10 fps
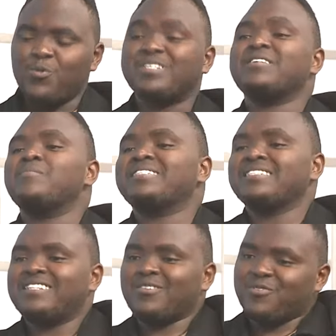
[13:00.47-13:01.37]
which is a
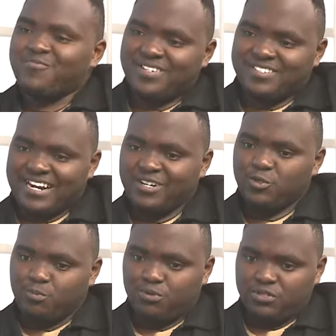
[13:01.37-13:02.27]
message that we've been trying
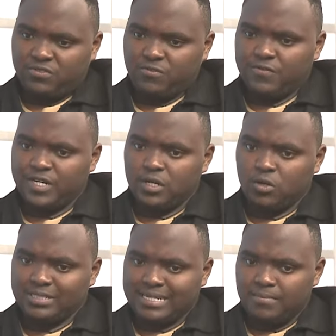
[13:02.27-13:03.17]
to push for a very
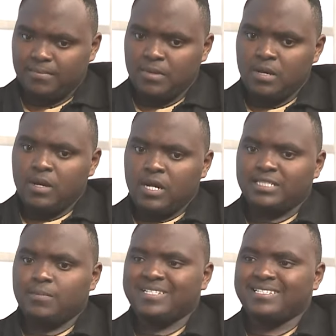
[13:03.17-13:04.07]
long time.
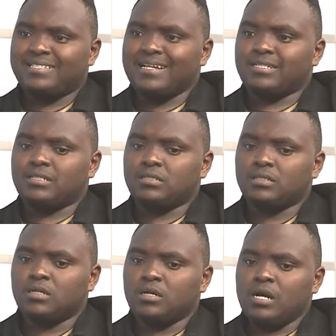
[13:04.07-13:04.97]
It's a message that
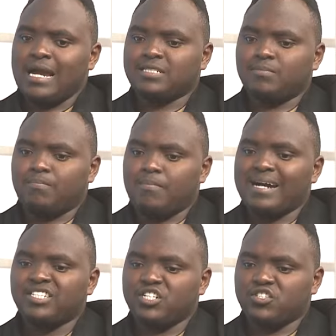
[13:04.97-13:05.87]
as
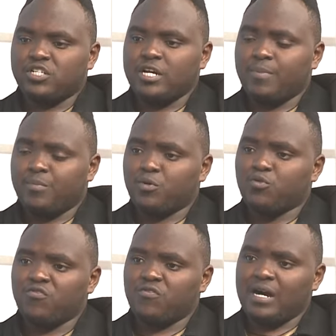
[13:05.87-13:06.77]
much as there are people
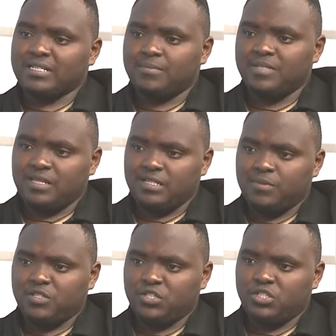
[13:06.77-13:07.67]
who've accepted this
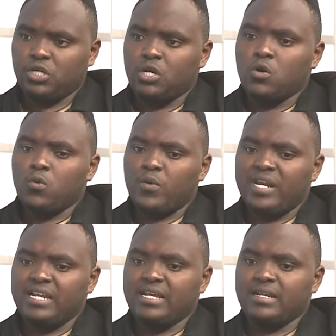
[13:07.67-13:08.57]
message, mm -hmm. we
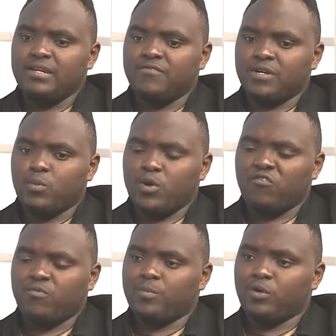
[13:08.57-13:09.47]
needed a different way
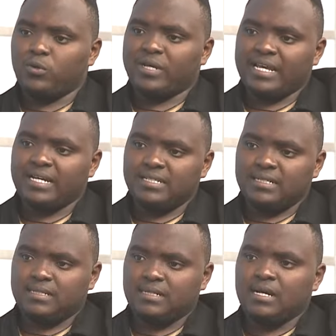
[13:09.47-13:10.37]
of people looking at
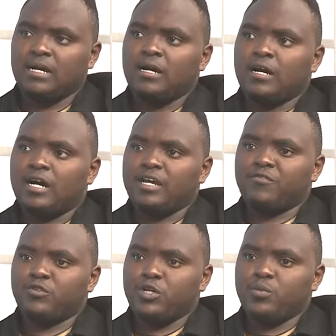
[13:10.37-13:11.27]
it. Mm -hmm. uh,
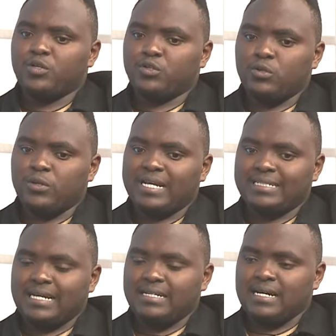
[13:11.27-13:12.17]
if today we are to look
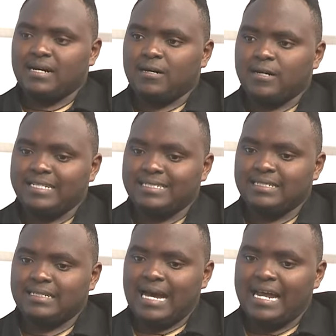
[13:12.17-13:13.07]
at, uh,
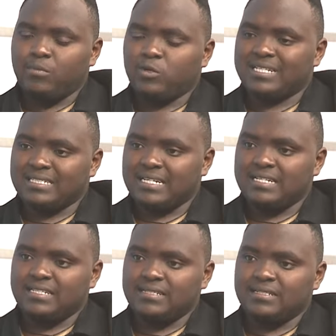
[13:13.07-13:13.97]
at animals and
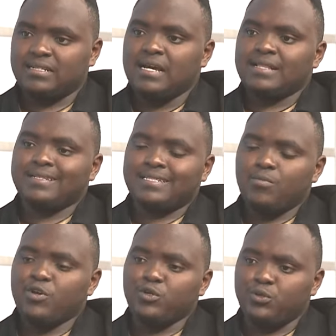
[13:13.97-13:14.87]
sentience, the
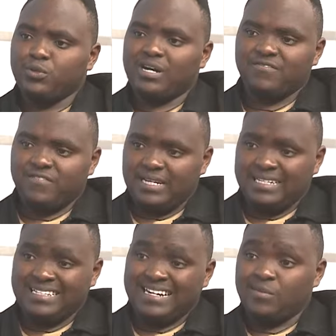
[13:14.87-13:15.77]
same way you do have
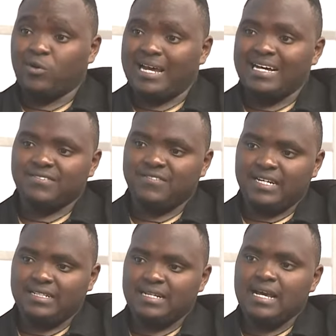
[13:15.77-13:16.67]
feelings, an animal has
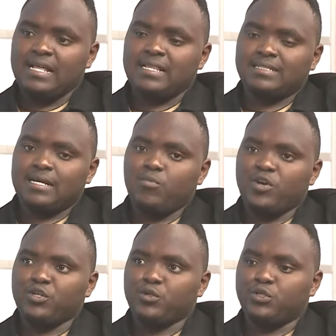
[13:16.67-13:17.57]
feelings. Yeah. The same
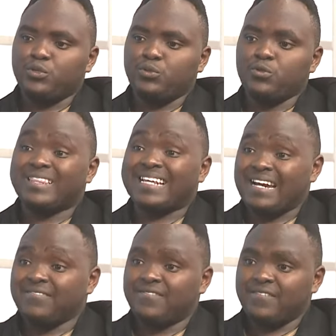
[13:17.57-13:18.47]
way you do
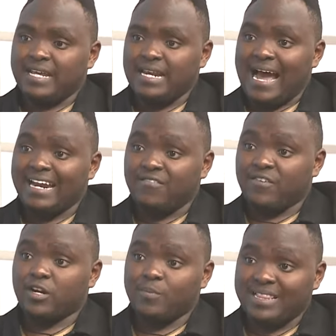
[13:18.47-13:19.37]
thrive in an
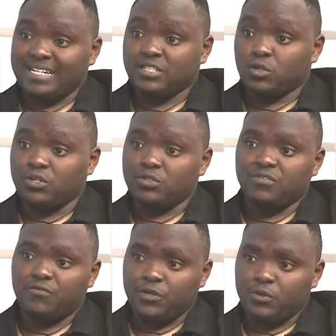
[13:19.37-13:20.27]
environment that is
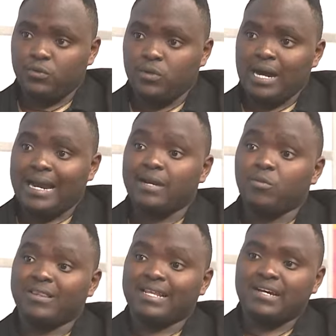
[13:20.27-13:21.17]
conducive for you, mm -hmm. an mm-hmm.
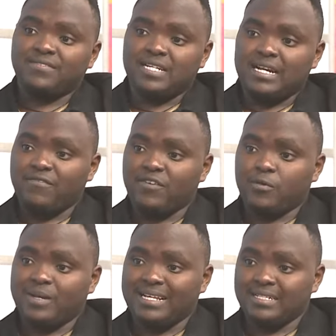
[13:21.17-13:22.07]
animal thrives in an
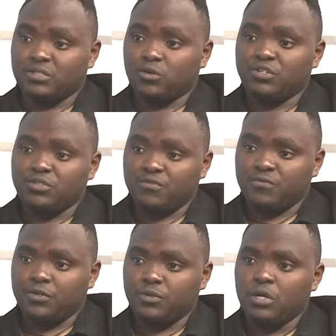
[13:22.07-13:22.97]
environment that is conducive
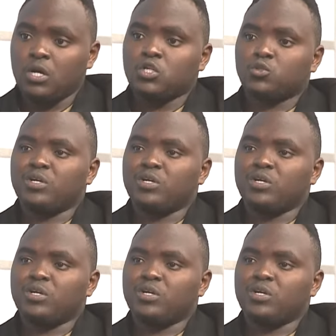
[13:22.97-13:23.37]
for yes, you. Yes.